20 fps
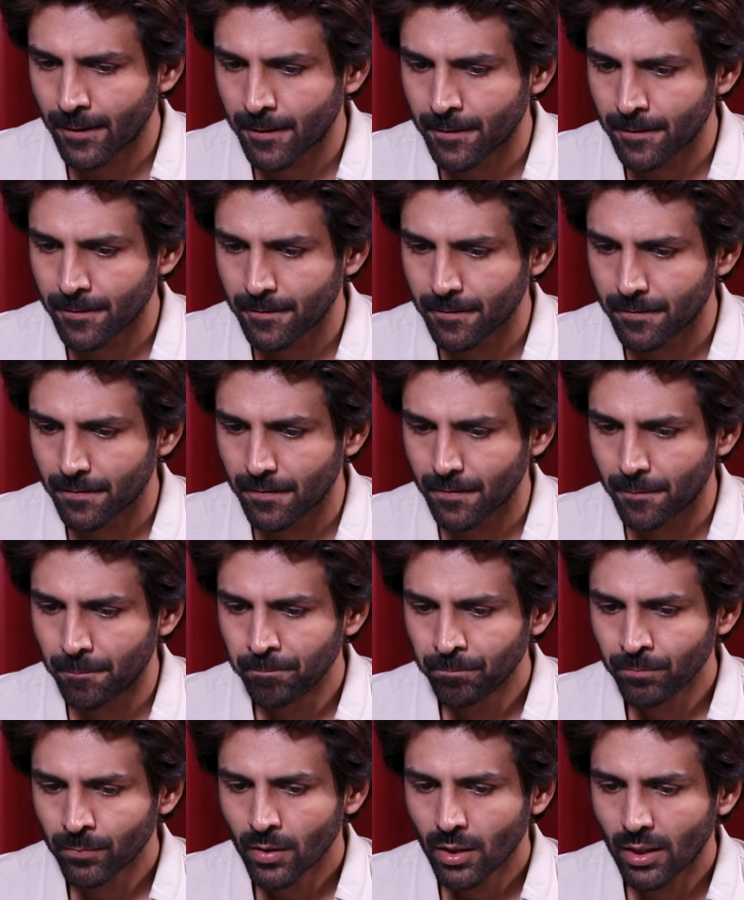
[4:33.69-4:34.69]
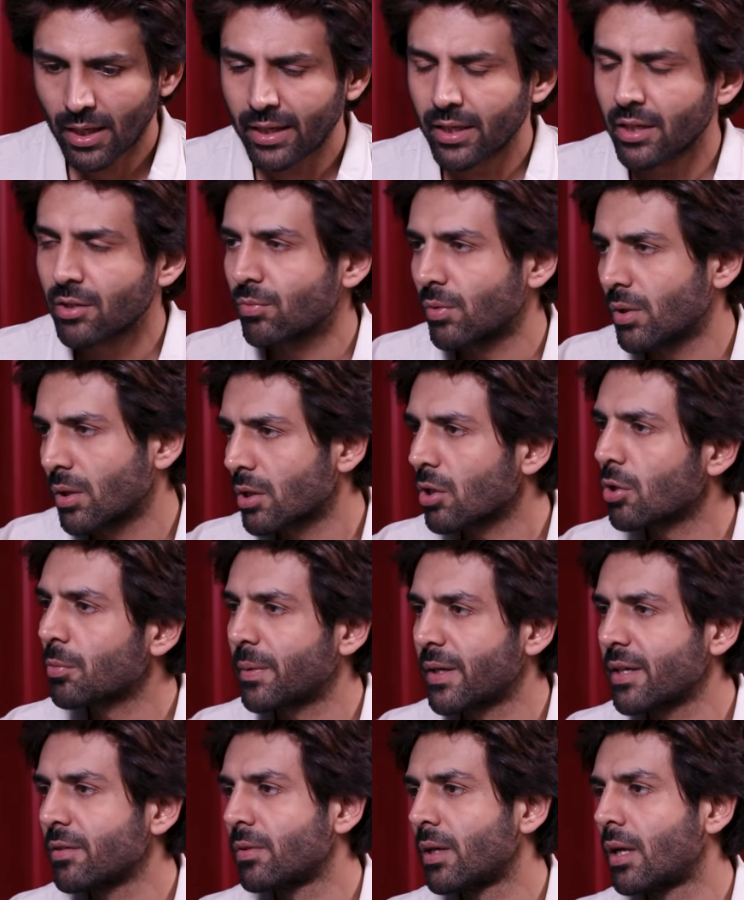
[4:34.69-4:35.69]
and it worked
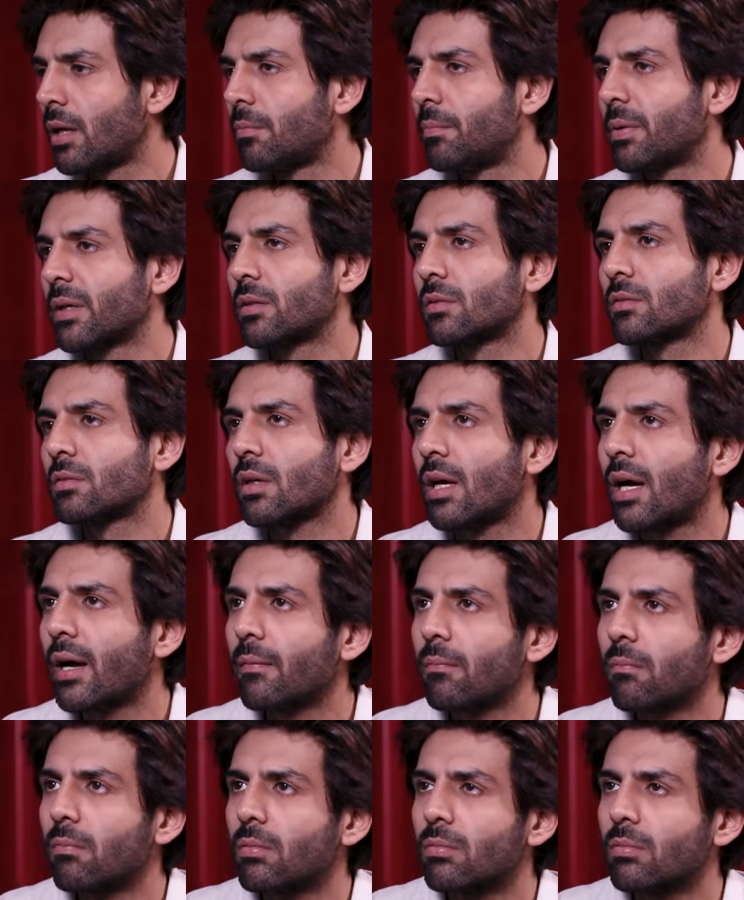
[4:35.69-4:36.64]
out pretty well, because I